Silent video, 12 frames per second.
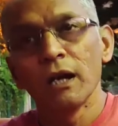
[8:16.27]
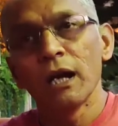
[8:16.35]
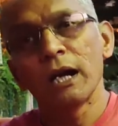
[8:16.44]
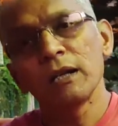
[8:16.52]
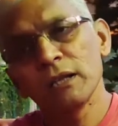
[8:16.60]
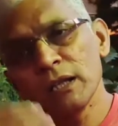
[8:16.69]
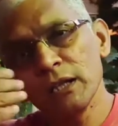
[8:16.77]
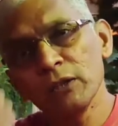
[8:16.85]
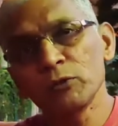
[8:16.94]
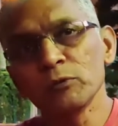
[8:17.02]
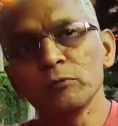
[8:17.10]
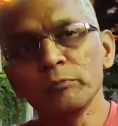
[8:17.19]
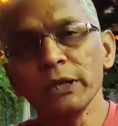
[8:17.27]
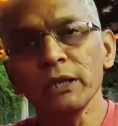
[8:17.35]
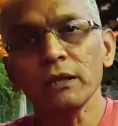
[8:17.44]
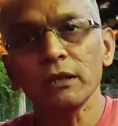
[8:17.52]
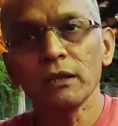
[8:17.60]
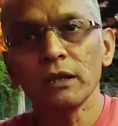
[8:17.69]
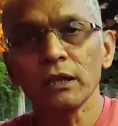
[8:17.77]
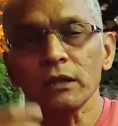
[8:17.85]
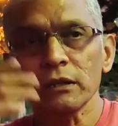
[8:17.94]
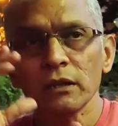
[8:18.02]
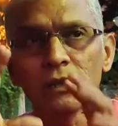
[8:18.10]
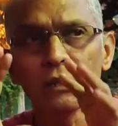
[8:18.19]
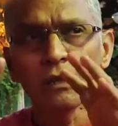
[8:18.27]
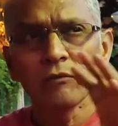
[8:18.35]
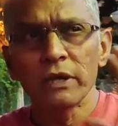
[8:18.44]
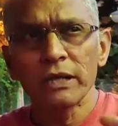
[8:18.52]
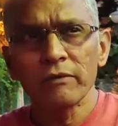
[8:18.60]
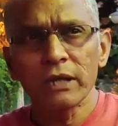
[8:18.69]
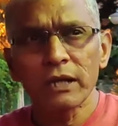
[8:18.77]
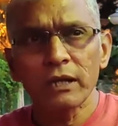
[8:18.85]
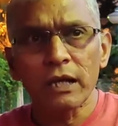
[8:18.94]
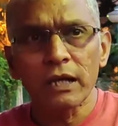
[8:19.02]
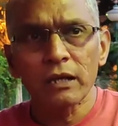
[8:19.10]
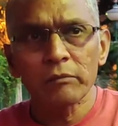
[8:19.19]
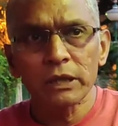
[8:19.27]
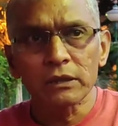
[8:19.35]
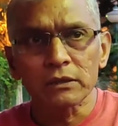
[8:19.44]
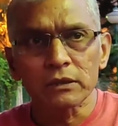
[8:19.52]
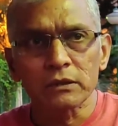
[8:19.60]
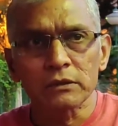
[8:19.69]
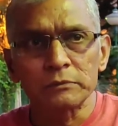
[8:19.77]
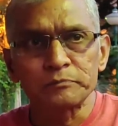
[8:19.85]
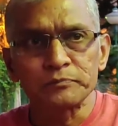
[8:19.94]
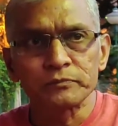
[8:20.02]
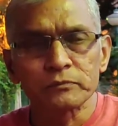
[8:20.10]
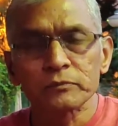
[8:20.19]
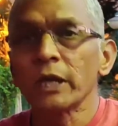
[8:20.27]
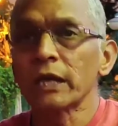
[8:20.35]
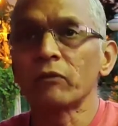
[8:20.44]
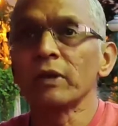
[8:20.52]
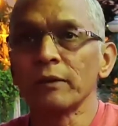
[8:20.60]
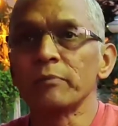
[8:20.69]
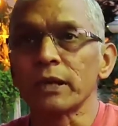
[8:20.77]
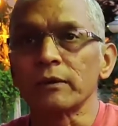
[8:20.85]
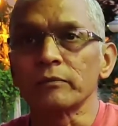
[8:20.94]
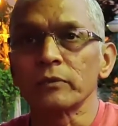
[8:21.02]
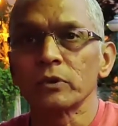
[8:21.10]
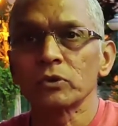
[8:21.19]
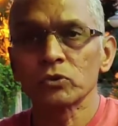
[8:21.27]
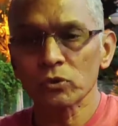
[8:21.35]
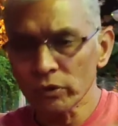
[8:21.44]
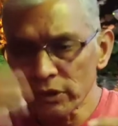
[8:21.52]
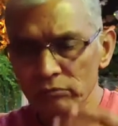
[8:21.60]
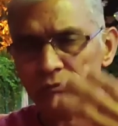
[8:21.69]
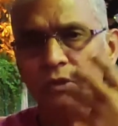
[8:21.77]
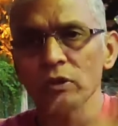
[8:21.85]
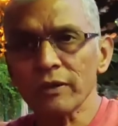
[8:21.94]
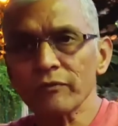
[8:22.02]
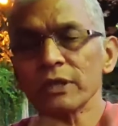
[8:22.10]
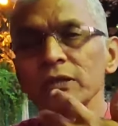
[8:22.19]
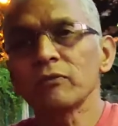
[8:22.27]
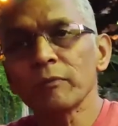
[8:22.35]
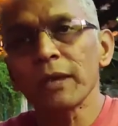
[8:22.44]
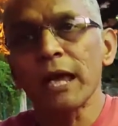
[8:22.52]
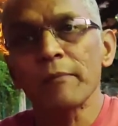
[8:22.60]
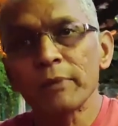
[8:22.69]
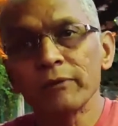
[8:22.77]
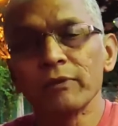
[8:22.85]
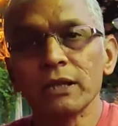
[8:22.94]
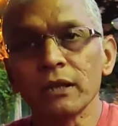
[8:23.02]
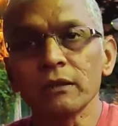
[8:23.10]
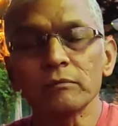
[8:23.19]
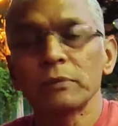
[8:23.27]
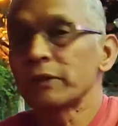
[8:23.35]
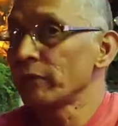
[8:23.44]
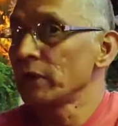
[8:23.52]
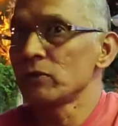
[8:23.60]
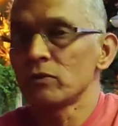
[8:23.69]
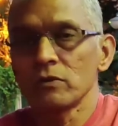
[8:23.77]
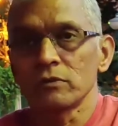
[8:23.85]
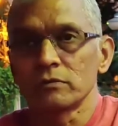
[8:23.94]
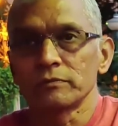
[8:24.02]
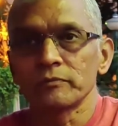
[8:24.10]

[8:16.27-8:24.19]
And they need to be in a very, very dynamic equilibrium. So a lot of things will be happening within, but we don't know.